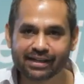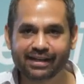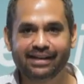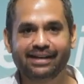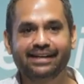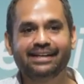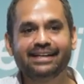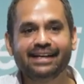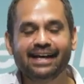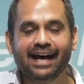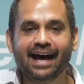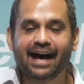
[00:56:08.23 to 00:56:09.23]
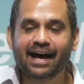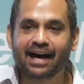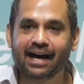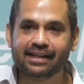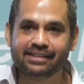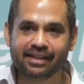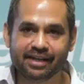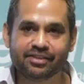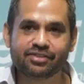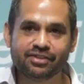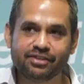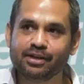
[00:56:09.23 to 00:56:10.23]
Uh,
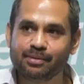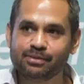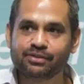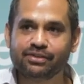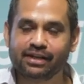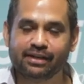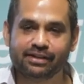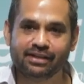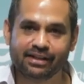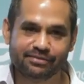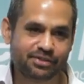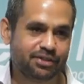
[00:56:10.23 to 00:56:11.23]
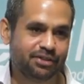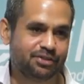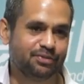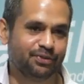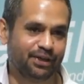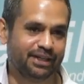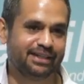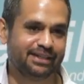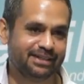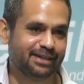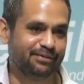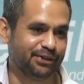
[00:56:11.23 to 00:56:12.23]
yes, in terms of yeah, I'd love to do some work
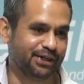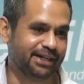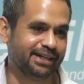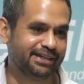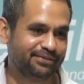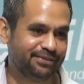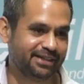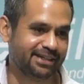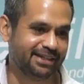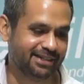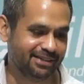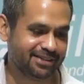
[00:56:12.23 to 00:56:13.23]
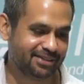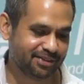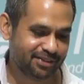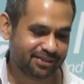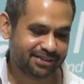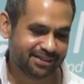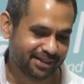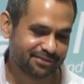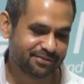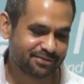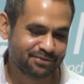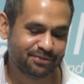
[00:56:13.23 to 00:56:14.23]
in WA, but I do love